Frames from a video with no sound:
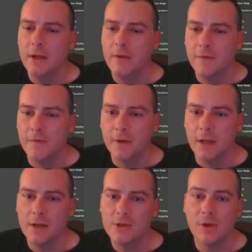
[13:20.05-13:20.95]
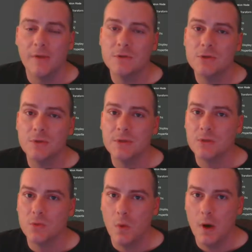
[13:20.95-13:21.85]
If you have glass, you'll have to do this
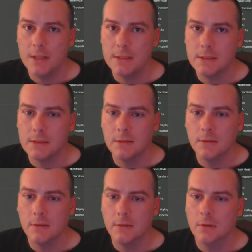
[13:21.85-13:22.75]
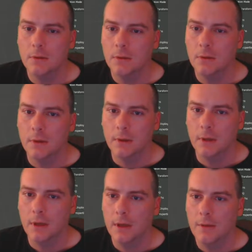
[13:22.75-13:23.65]
twice.
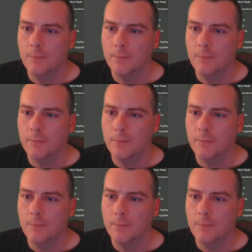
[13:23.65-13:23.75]
Okay,